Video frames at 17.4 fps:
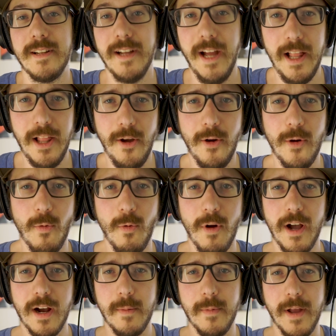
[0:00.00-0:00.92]
Hello and
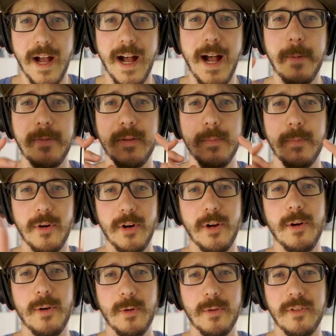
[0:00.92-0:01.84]
welcome to Hops and
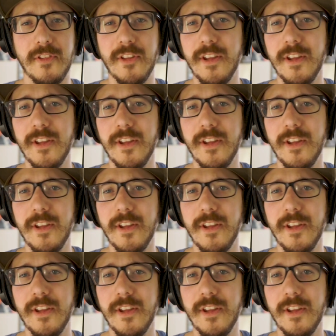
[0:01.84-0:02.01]
Brews.